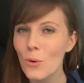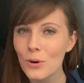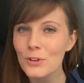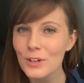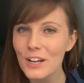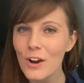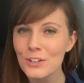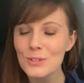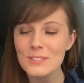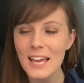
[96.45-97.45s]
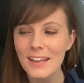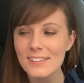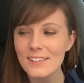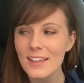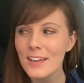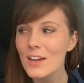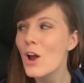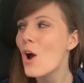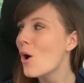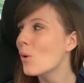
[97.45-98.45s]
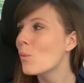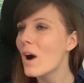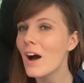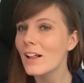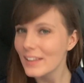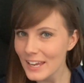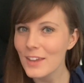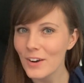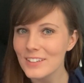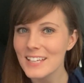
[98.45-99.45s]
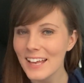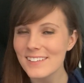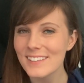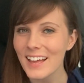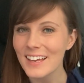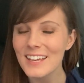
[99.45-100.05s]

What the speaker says: ordering our new Tesla while in our Tesla.